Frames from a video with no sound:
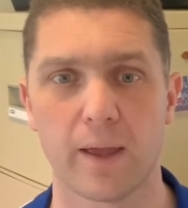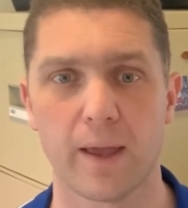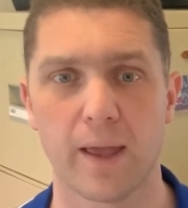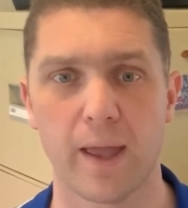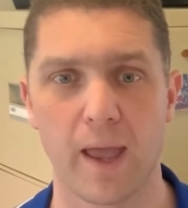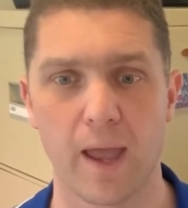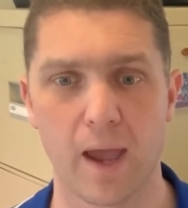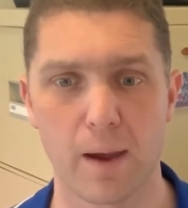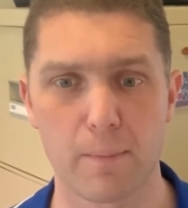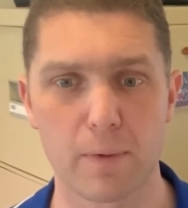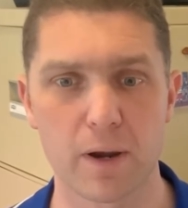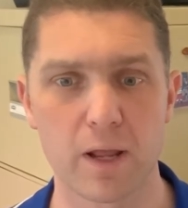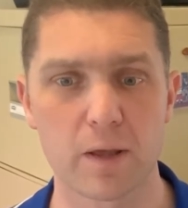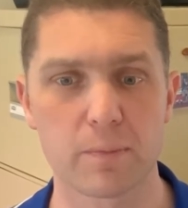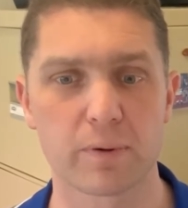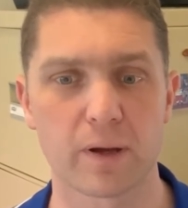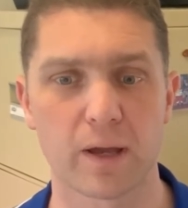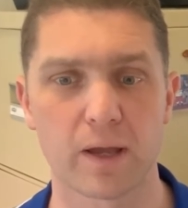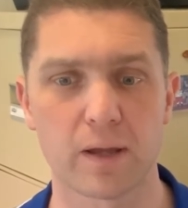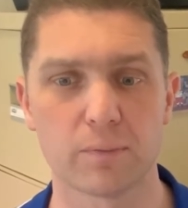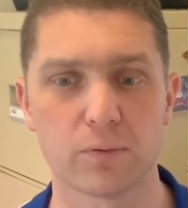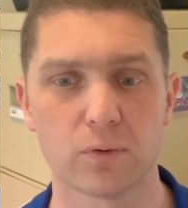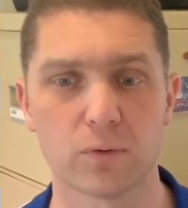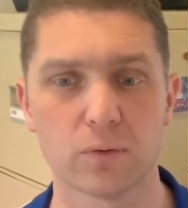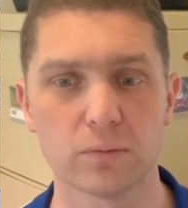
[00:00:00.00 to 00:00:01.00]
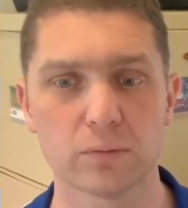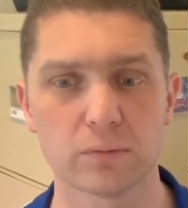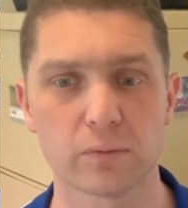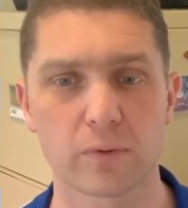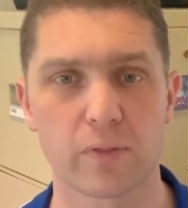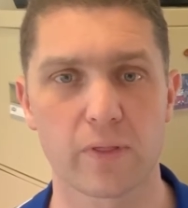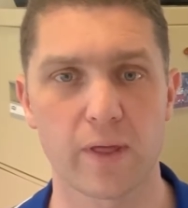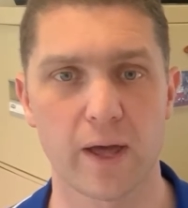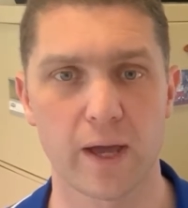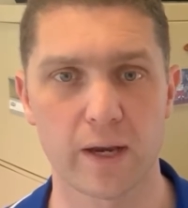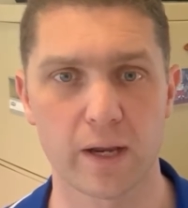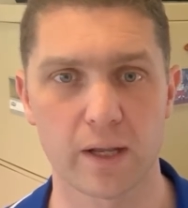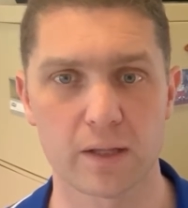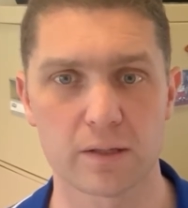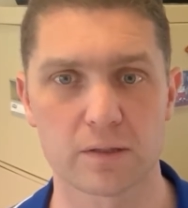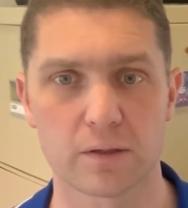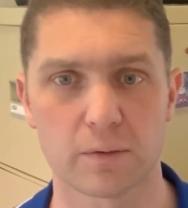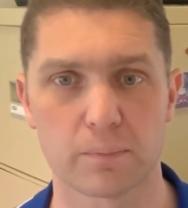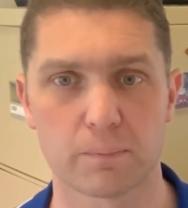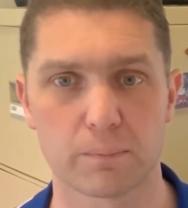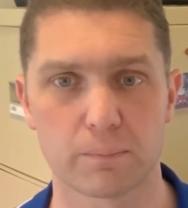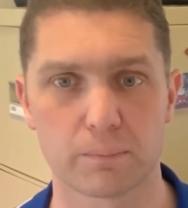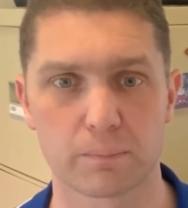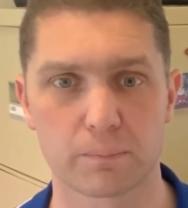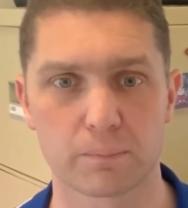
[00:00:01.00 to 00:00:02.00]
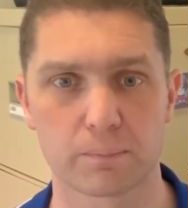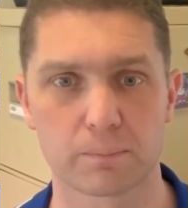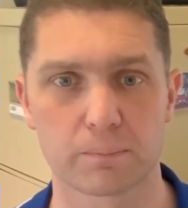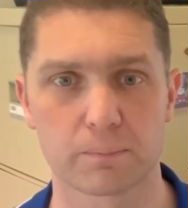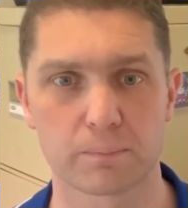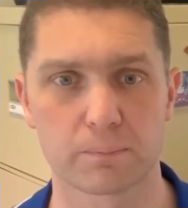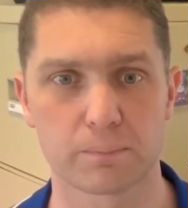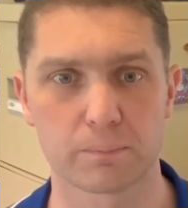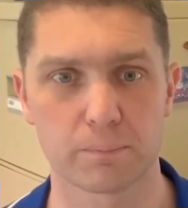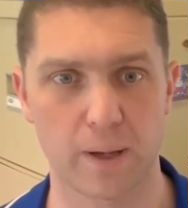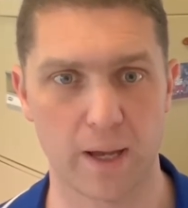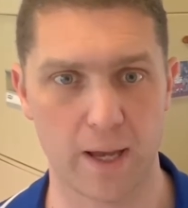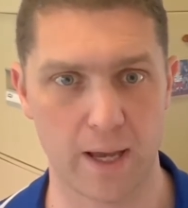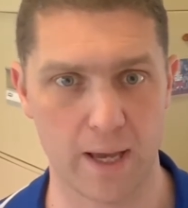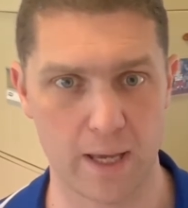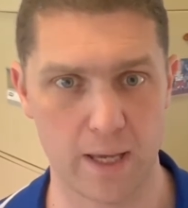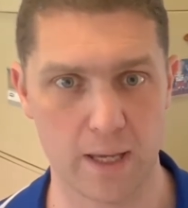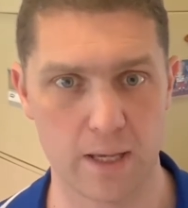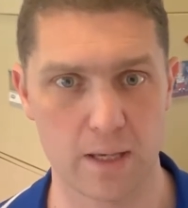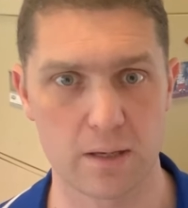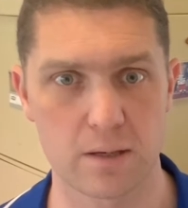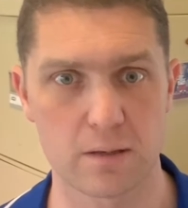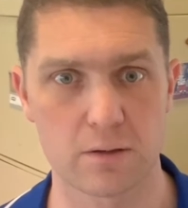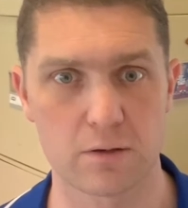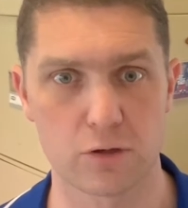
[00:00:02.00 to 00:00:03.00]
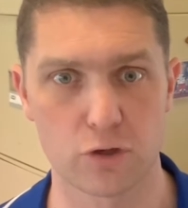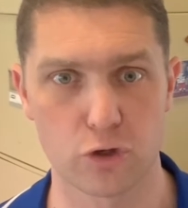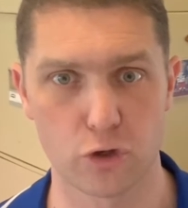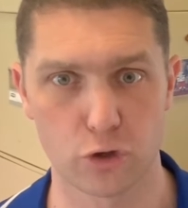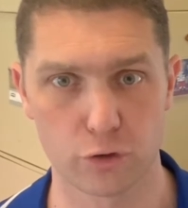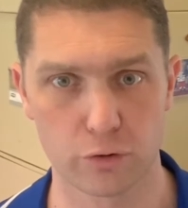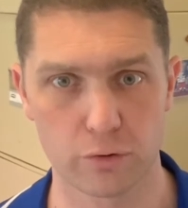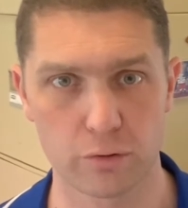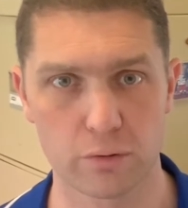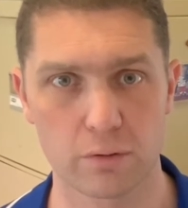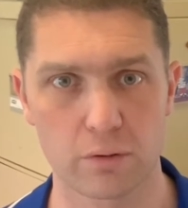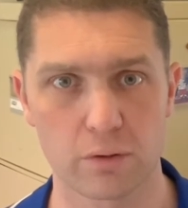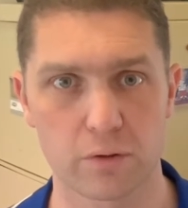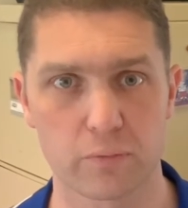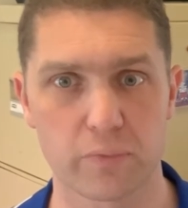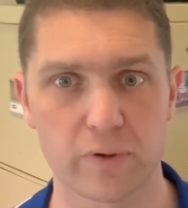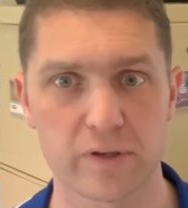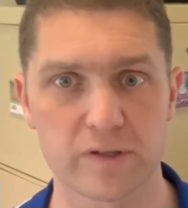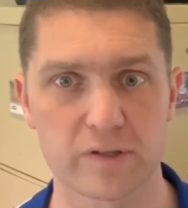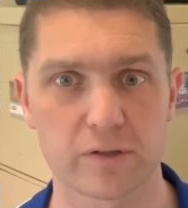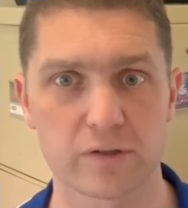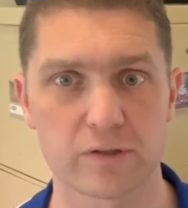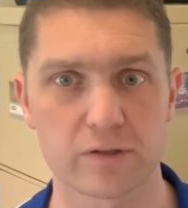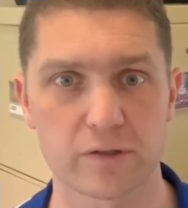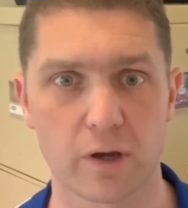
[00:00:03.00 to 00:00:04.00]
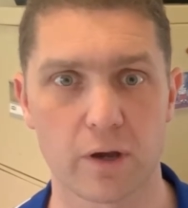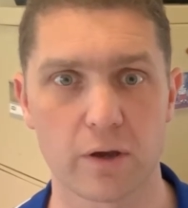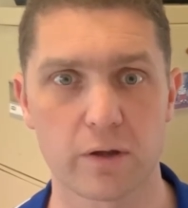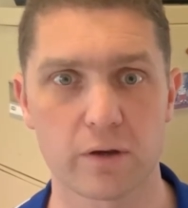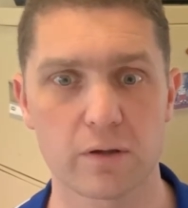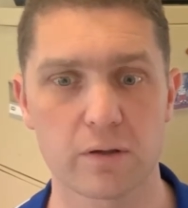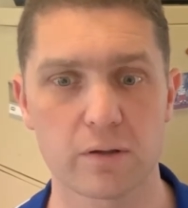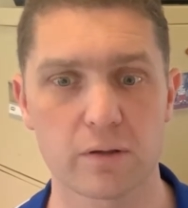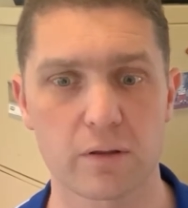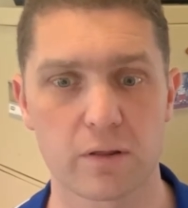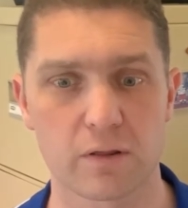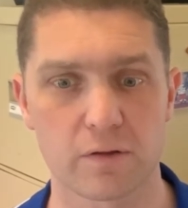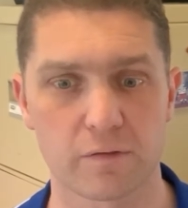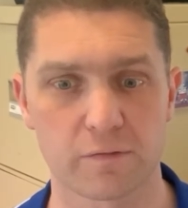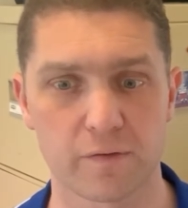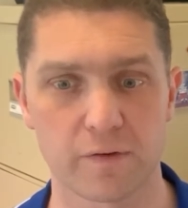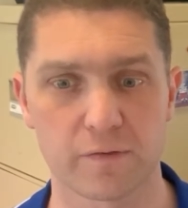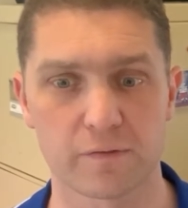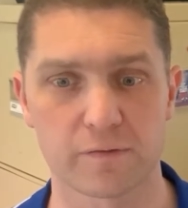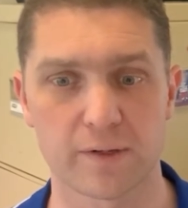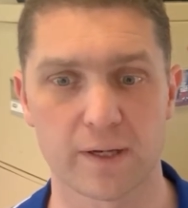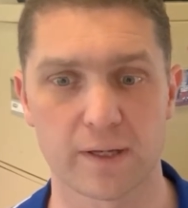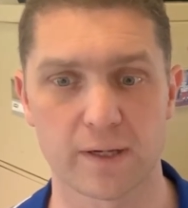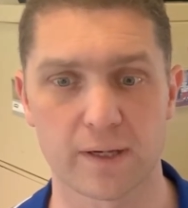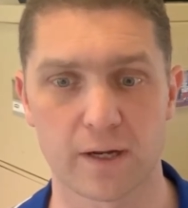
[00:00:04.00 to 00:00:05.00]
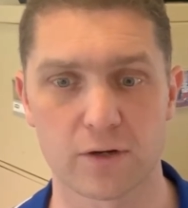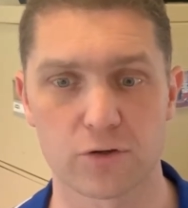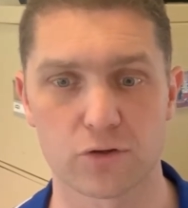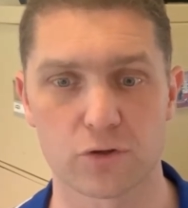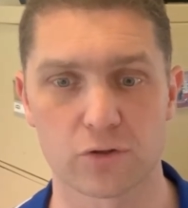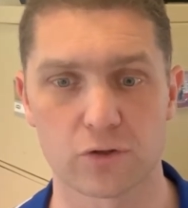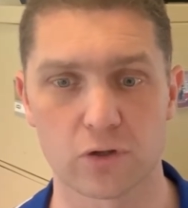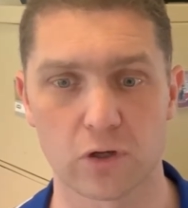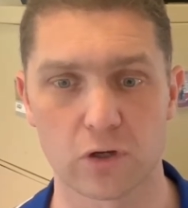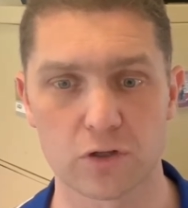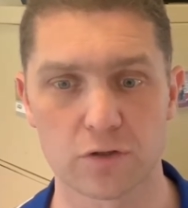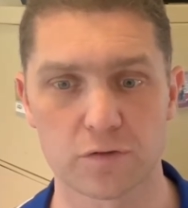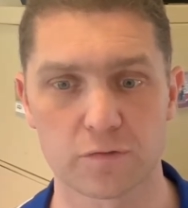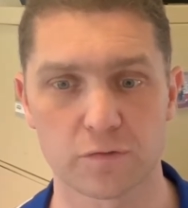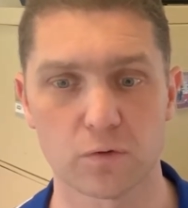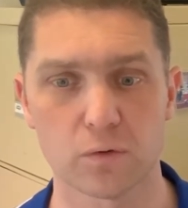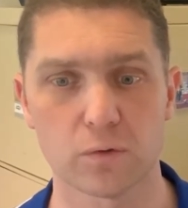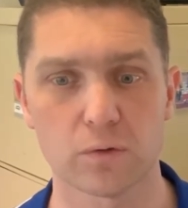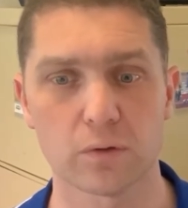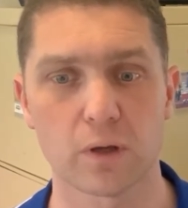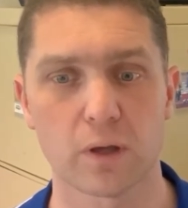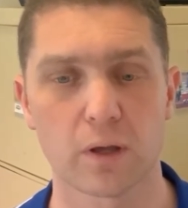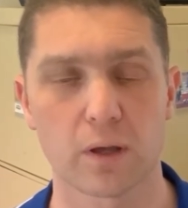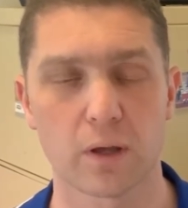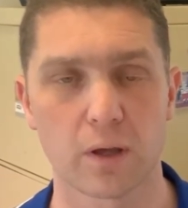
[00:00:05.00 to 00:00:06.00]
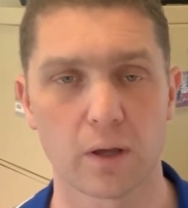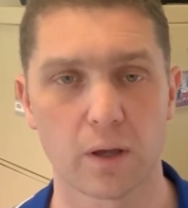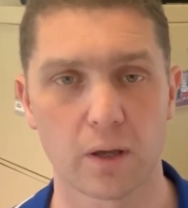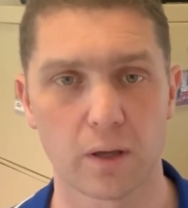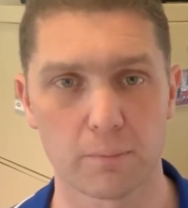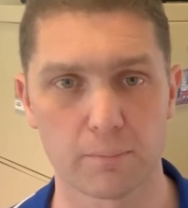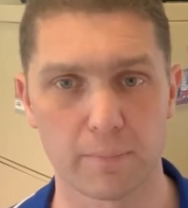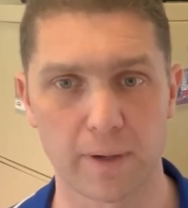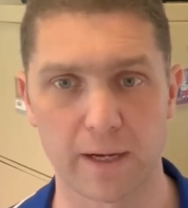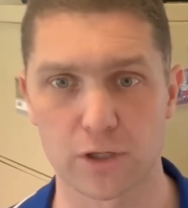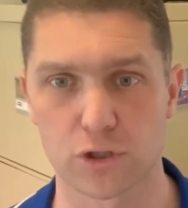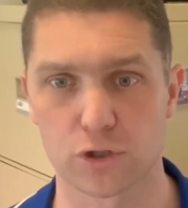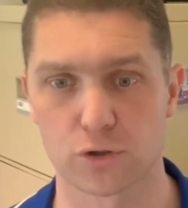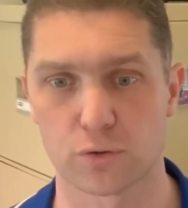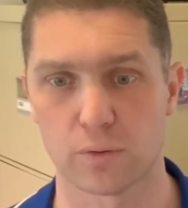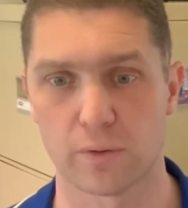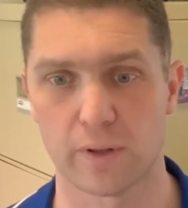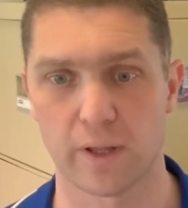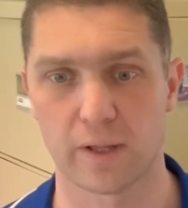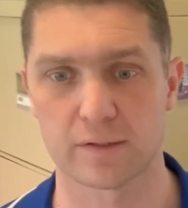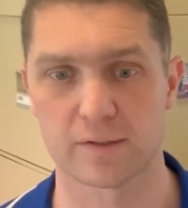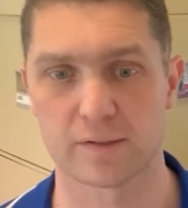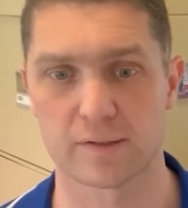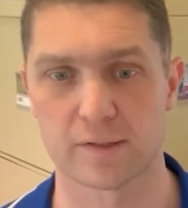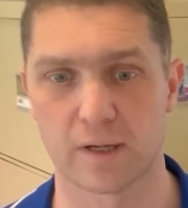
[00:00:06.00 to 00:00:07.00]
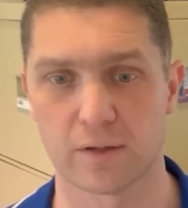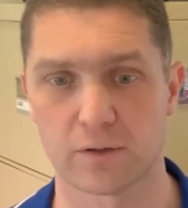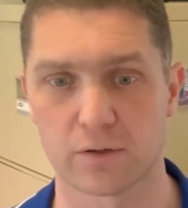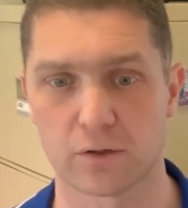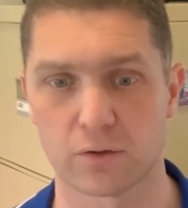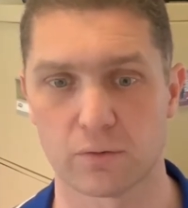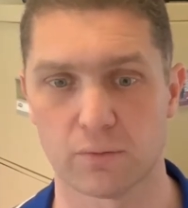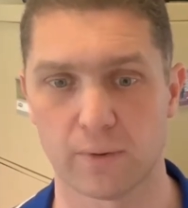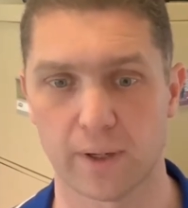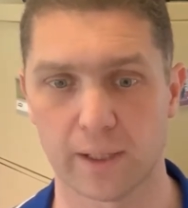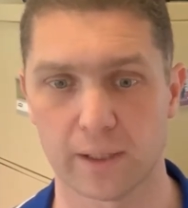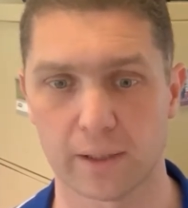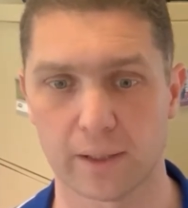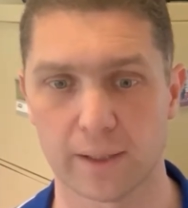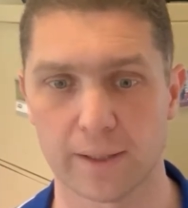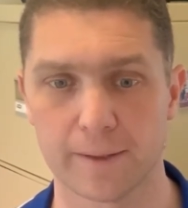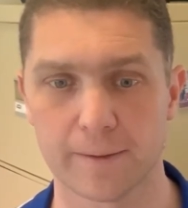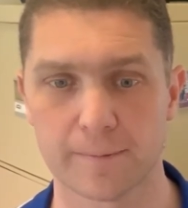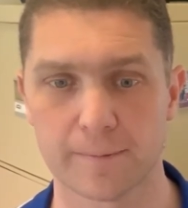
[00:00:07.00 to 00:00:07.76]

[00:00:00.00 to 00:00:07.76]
how many people they need to pay you, the business owner, $1,500 for, to make sure that's done correctly.